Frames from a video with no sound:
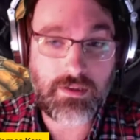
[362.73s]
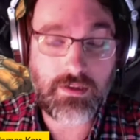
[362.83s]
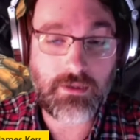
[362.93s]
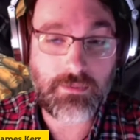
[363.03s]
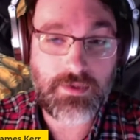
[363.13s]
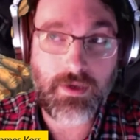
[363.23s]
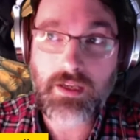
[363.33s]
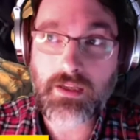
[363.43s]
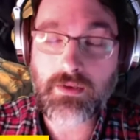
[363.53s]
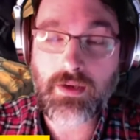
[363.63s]
GURPS,
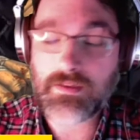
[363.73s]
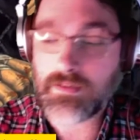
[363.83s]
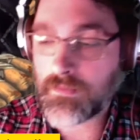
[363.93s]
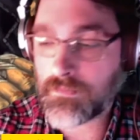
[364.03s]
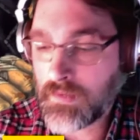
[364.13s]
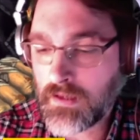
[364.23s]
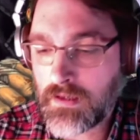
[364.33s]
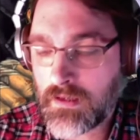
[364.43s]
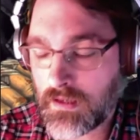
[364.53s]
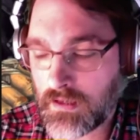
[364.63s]
right? You had um,
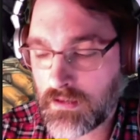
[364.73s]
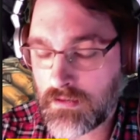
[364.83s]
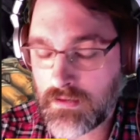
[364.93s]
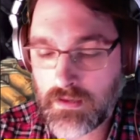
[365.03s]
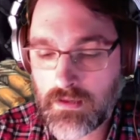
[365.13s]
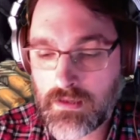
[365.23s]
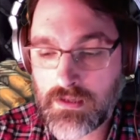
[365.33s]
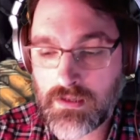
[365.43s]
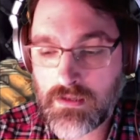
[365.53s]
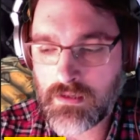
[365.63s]
uh, the the
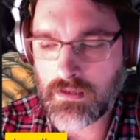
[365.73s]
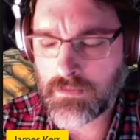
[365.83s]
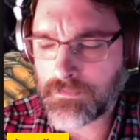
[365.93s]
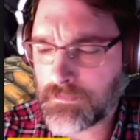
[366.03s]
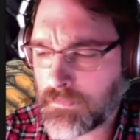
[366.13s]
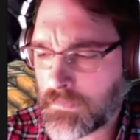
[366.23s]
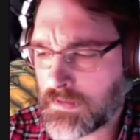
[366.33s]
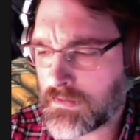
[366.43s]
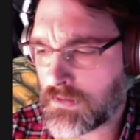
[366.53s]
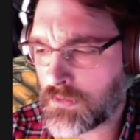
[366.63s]
the
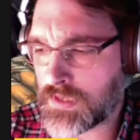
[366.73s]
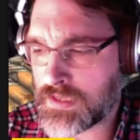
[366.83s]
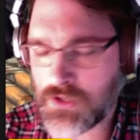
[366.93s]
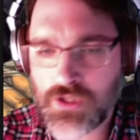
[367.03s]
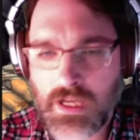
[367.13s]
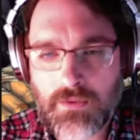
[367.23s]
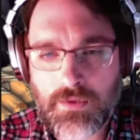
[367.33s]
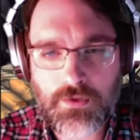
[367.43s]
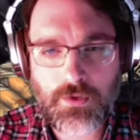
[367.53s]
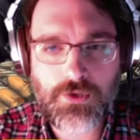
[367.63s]
oh, what is it, Shadow of
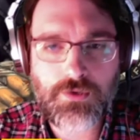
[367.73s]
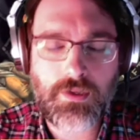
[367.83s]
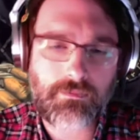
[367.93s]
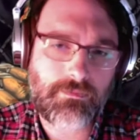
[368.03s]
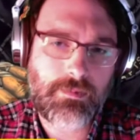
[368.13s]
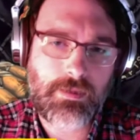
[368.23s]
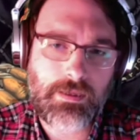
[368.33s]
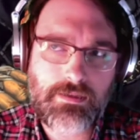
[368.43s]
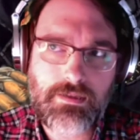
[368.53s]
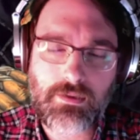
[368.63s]
the Torturer
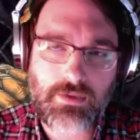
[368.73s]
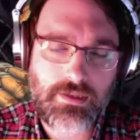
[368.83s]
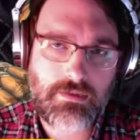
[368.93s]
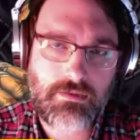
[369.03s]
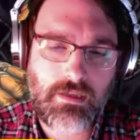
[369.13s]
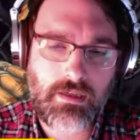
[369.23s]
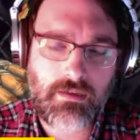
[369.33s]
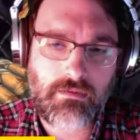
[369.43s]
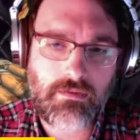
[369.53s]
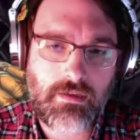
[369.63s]
uh, series
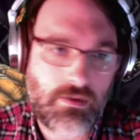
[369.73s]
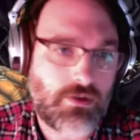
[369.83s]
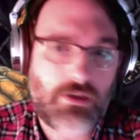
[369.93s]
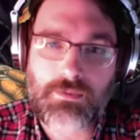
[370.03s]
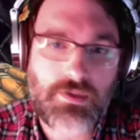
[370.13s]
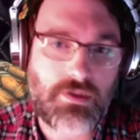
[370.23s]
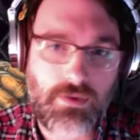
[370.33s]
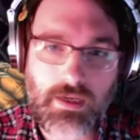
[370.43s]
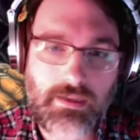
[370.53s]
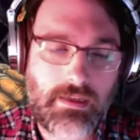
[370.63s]
in in GURPS. You
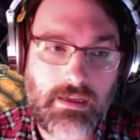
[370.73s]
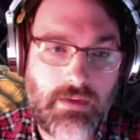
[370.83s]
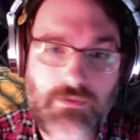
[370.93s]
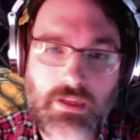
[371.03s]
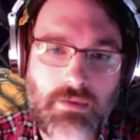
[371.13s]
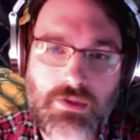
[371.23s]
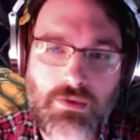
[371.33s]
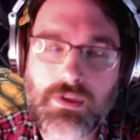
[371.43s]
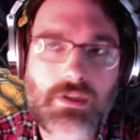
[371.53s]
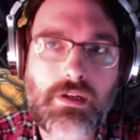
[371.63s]
had like everything was
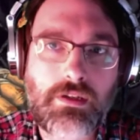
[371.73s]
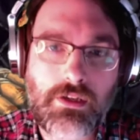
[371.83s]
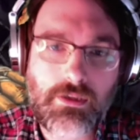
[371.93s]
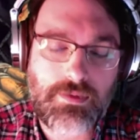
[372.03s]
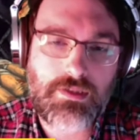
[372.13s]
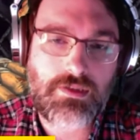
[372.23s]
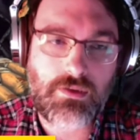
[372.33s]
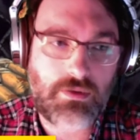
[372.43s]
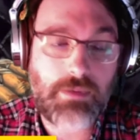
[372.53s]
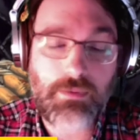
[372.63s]
going on in GURPS, so
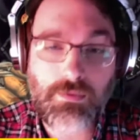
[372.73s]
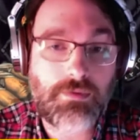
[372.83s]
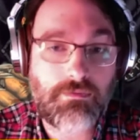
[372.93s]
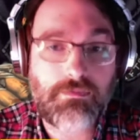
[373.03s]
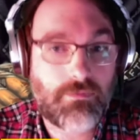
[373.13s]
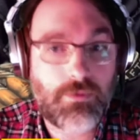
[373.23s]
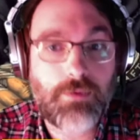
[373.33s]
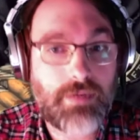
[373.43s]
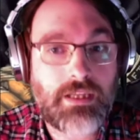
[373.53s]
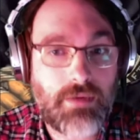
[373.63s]
people would would
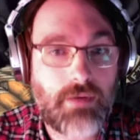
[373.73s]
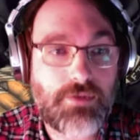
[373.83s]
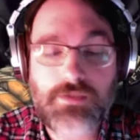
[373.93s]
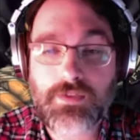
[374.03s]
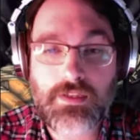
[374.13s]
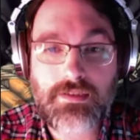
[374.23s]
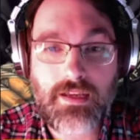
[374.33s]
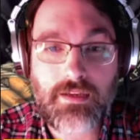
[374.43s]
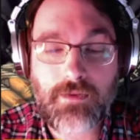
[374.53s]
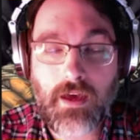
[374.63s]
pick them up just for the
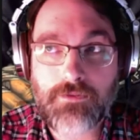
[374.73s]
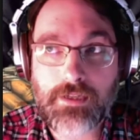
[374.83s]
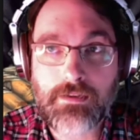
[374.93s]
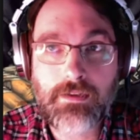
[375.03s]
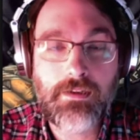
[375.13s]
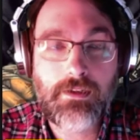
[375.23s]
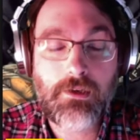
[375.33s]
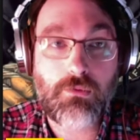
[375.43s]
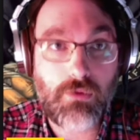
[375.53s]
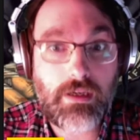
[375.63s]
sake of having
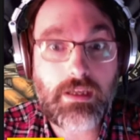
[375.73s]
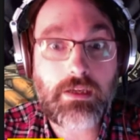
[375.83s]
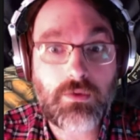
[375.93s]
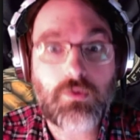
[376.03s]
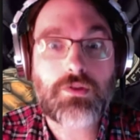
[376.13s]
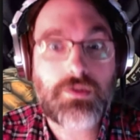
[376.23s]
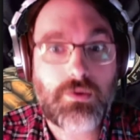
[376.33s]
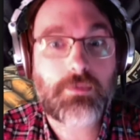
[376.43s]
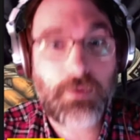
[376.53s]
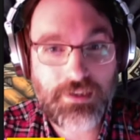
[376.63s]
really cool
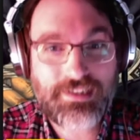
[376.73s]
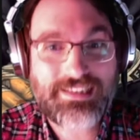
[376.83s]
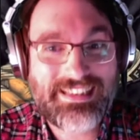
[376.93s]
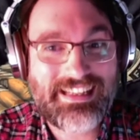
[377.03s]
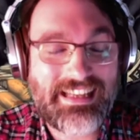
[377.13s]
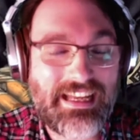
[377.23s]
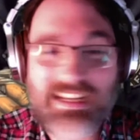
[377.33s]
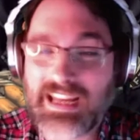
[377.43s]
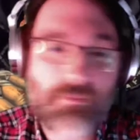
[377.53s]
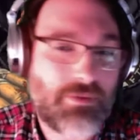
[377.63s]
source books and then yeah.
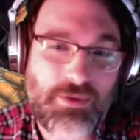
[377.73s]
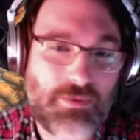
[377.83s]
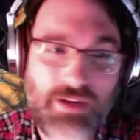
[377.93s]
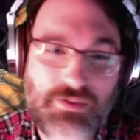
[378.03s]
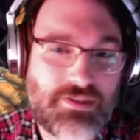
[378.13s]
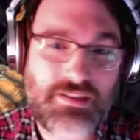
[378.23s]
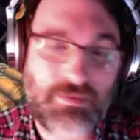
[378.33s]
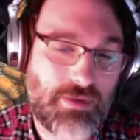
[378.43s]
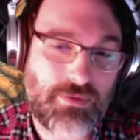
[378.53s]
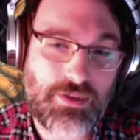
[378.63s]
adapt them to whatever
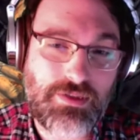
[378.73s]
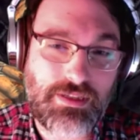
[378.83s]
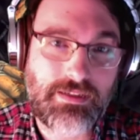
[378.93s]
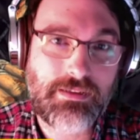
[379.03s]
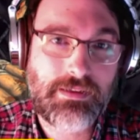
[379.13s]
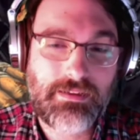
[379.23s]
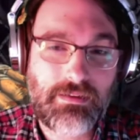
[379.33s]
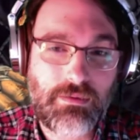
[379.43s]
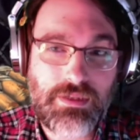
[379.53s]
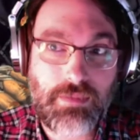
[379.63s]
system they were using.
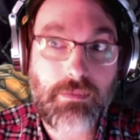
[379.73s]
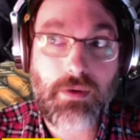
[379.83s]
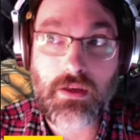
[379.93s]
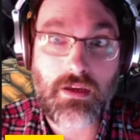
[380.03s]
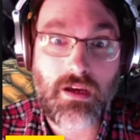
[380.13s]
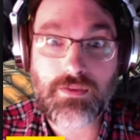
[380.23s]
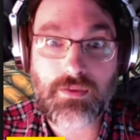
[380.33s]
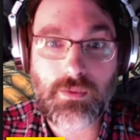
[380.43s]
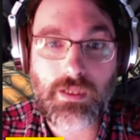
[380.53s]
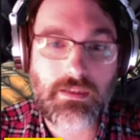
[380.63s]
That was a big part of the hobby for
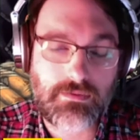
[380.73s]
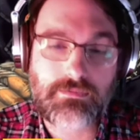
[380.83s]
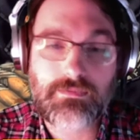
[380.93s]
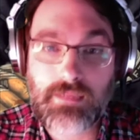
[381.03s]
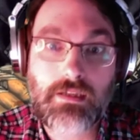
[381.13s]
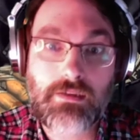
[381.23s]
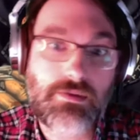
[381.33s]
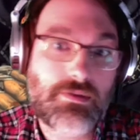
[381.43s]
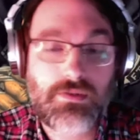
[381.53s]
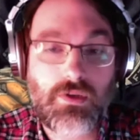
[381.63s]
a while. And yeah, it
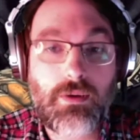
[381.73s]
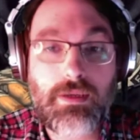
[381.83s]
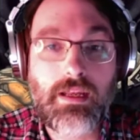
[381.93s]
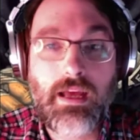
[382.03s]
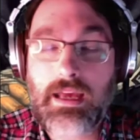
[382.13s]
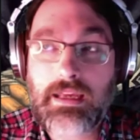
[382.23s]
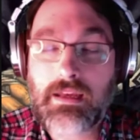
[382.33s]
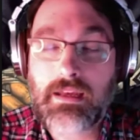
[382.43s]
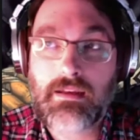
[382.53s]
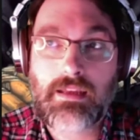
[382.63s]
was. So I mean, I
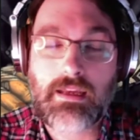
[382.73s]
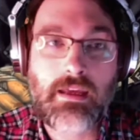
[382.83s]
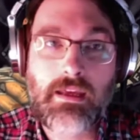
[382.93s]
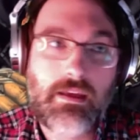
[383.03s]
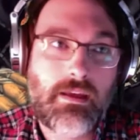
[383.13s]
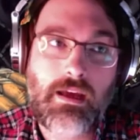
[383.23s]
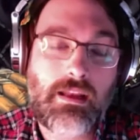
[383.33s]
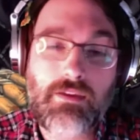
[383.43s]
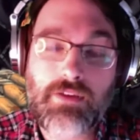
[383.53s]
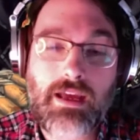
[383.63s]
can't like I
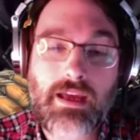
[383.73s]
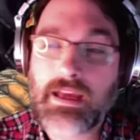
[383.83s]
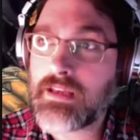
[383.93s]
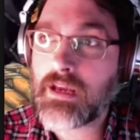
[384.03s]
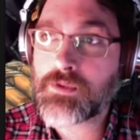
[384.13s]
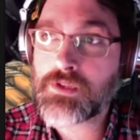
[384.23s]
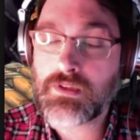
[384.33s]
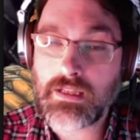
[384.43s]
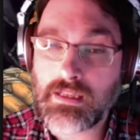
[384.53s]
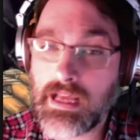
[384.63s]
love it. I, I had the
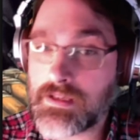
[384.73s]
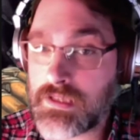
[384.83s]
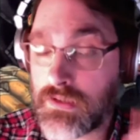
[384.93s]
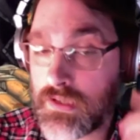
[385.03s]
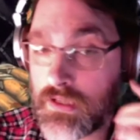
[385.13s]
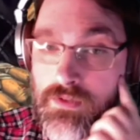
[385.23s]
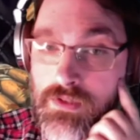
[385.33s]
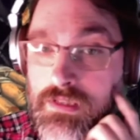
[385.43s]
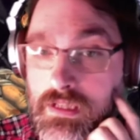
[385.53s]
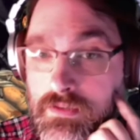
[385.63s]
opportunity last year to interview
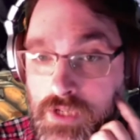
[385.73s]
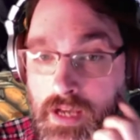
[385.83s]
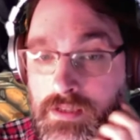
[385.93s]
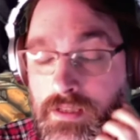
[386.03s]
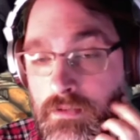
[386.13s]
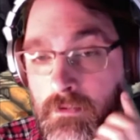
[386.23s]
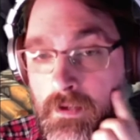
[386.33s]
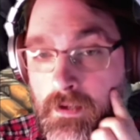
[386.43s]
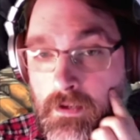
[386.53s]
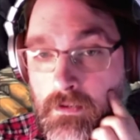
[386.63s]
Steve Jackson
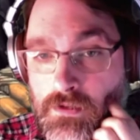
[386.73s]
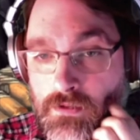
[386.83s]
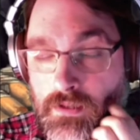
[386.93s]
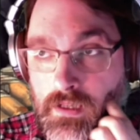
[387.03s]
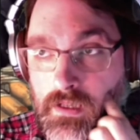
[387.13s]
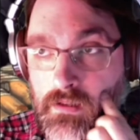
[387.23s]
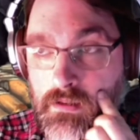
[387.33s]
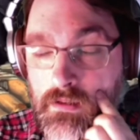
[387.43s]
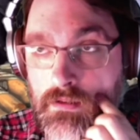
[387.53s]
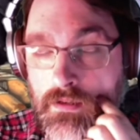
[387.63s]
uh, during a
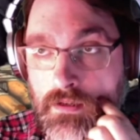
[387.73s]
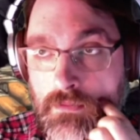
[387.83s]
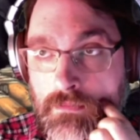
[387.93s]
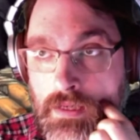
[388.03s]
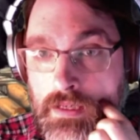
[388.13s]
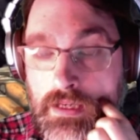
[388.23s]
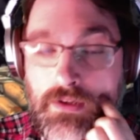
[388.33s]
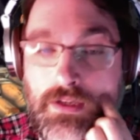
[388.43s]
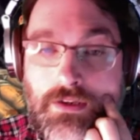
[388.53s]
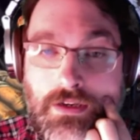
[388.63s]
uh, a
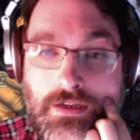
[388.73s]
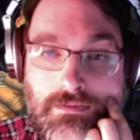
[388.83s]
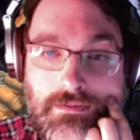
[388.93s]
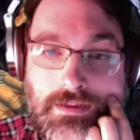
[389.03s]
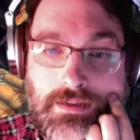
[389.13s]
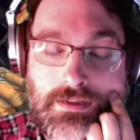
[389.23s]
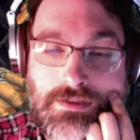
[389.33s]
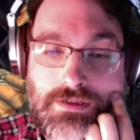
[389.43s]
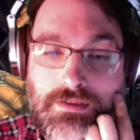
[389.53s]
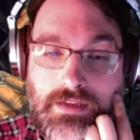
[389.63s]
Gary Con
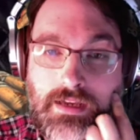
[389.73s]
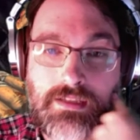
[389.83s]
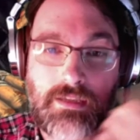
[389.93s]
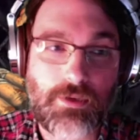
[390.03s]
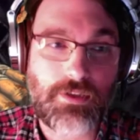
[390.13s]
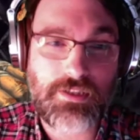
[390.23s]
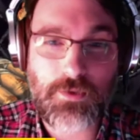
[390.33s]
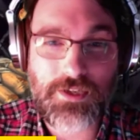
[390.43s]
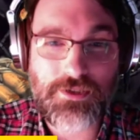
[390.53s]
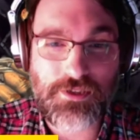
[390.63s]
and ask him all these
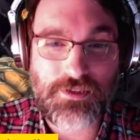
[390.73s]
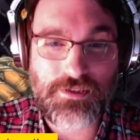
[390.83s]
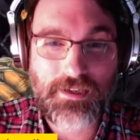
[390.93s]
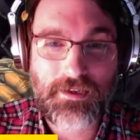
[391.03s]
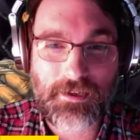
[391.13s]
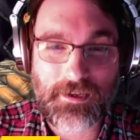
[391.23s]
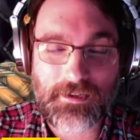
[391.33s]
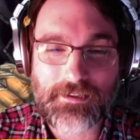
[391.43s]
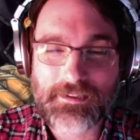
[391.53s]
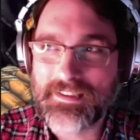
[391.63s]
questions.
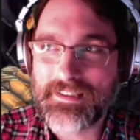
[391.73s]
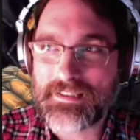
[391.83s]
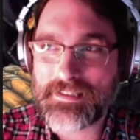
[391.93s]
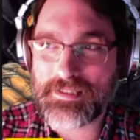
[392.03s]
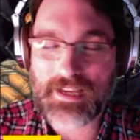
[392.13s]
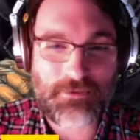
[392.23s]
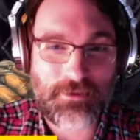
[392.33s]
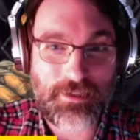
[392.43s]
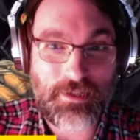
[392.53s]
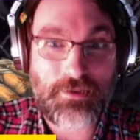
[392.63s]
Uh, he's a guy who
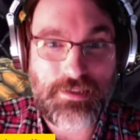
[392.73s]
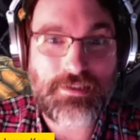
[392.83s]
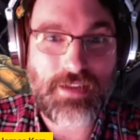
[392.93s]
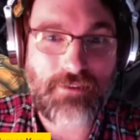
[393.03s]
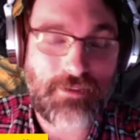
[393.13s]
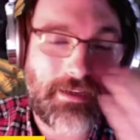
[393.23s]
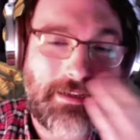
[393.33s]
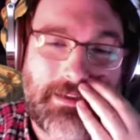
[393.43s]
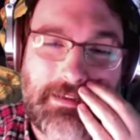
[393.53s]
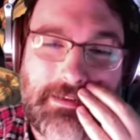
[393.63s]
really knows his stuff, right?
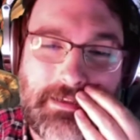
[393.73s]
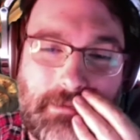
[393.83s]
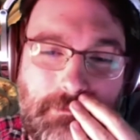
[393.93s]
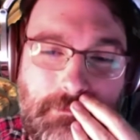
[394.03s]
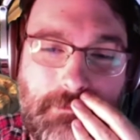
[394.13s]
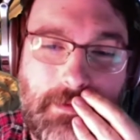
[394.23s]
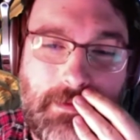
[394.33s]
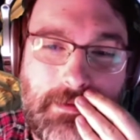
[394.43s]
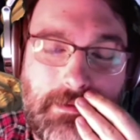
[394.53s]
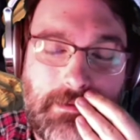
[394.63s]
And um,
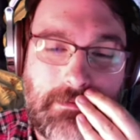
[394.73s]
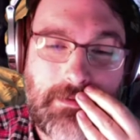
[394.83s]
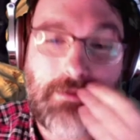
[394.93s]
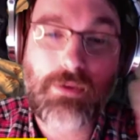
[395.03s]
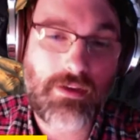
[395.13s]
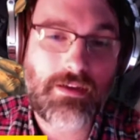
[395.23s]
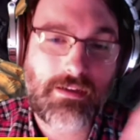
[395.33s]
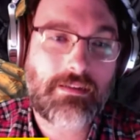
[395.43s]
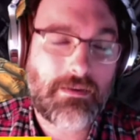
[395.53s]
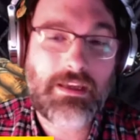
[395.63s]
and he I would he went so.
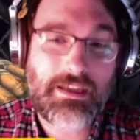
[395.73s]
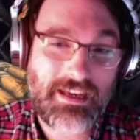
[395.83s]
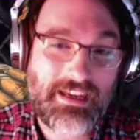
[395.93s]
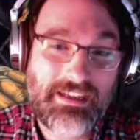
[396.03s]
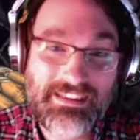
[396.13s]
on.